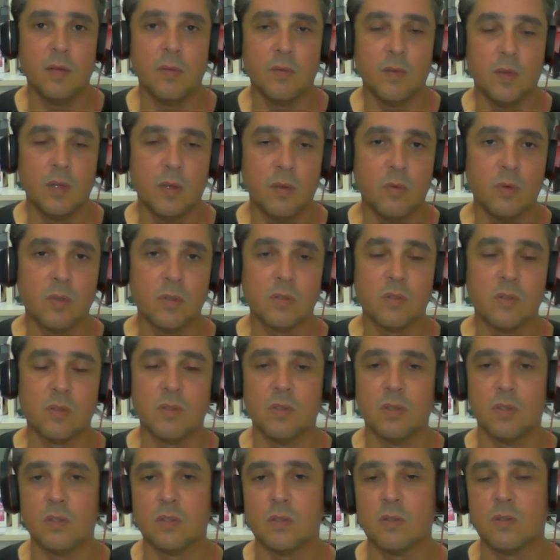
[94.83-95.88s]
He was
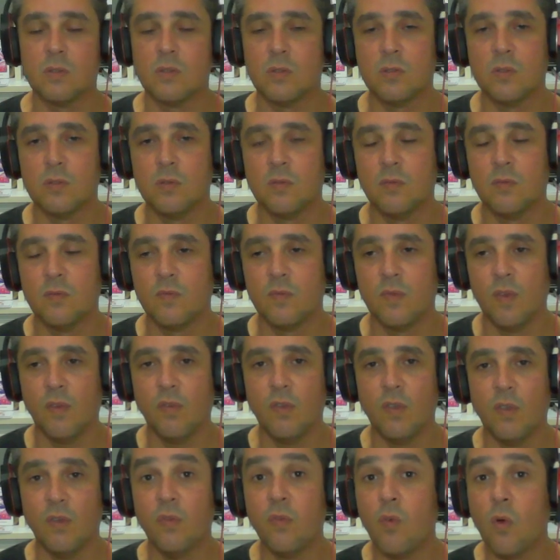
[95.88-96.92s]
just
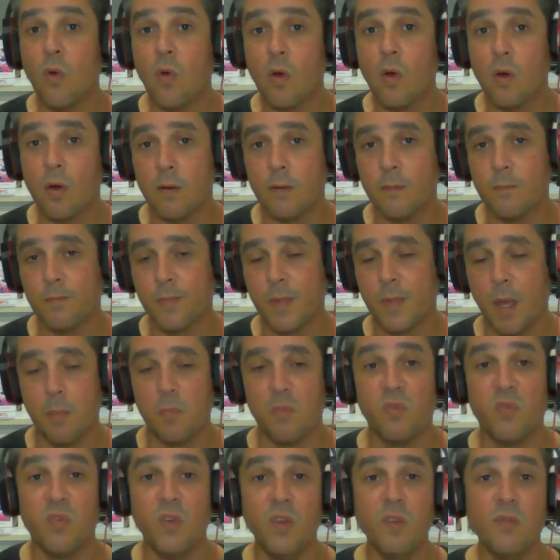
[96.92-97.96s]
54. I'm
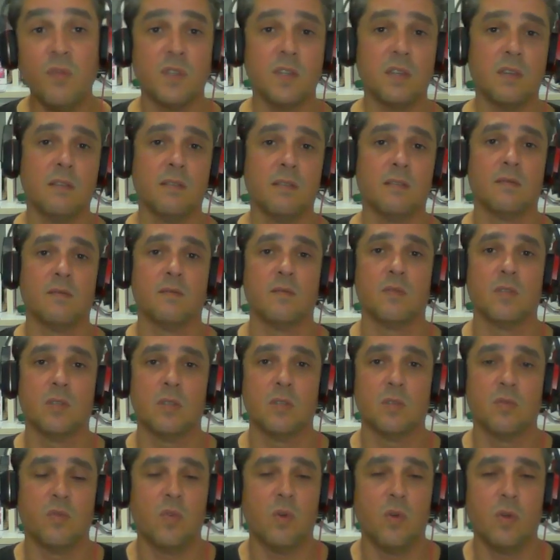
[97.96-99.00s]

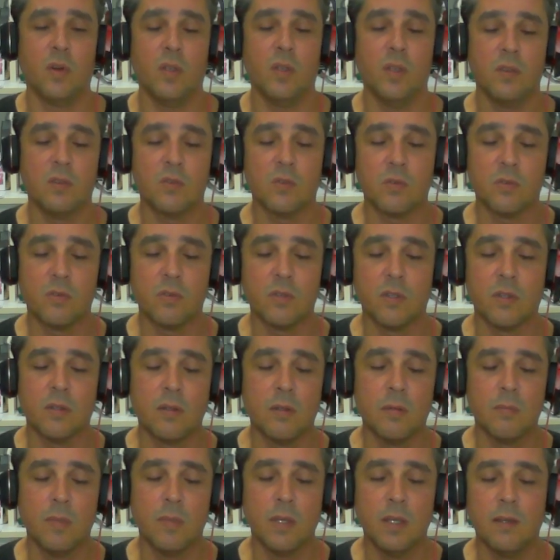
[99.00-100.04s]
54 years older
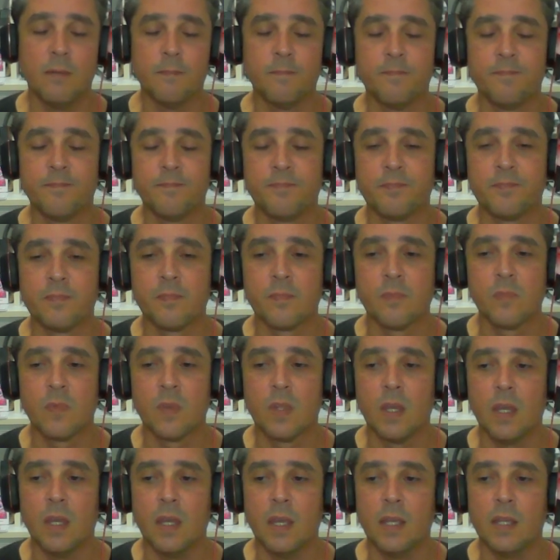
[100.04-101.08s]
than me,
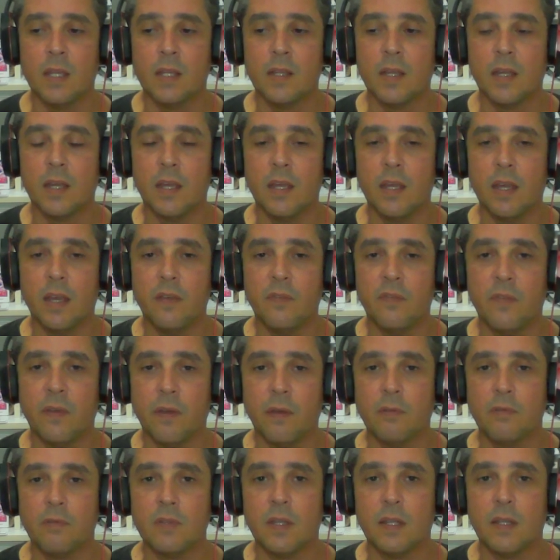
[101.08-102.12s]
and I
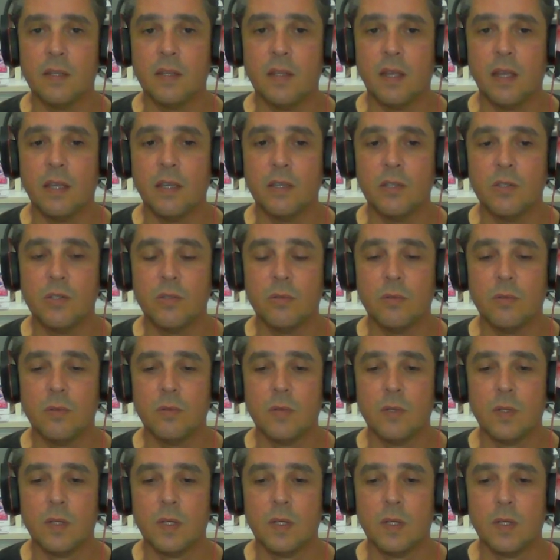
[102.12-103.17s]
felt that I should
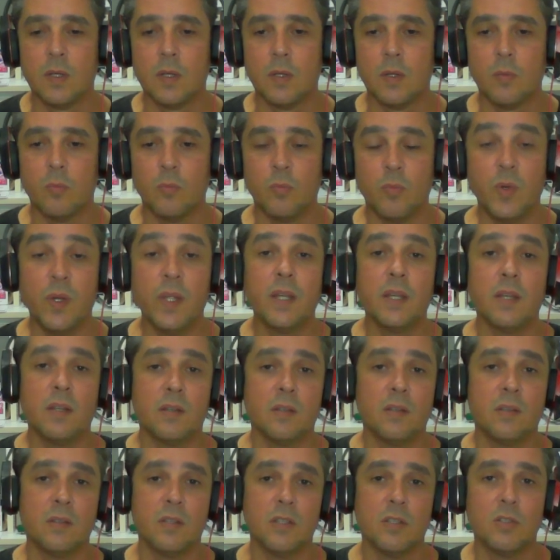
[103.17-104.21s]
bring
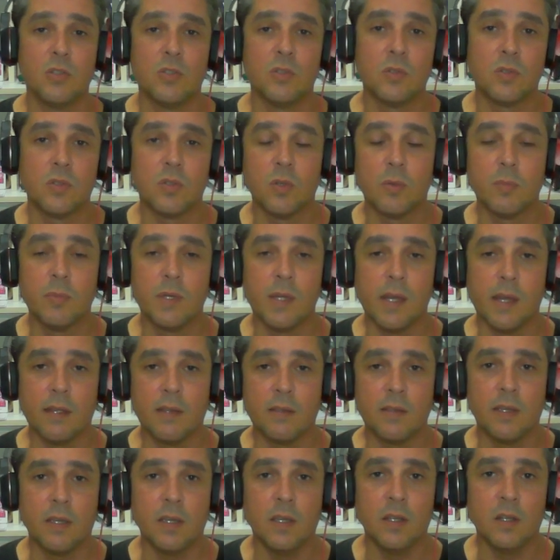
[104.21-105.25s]
the
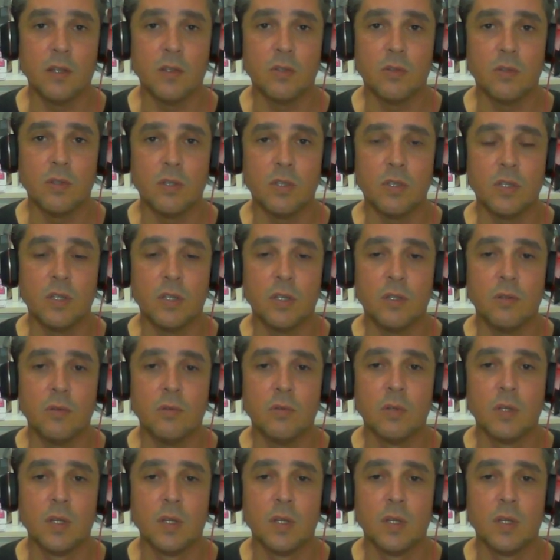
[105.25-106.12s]
subject here to the channel,